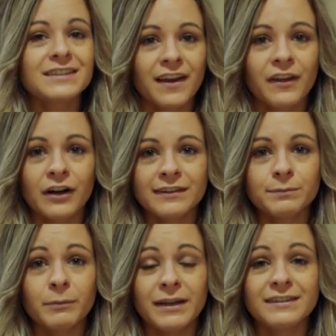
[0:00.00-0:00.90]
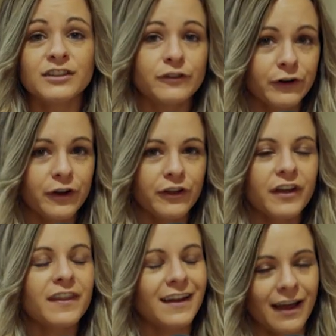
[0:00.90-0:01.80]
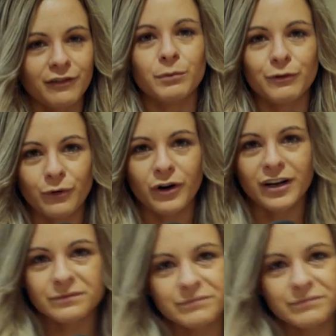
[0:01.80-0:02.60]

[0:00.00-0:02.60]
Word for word: and take the gospel message further than ever before.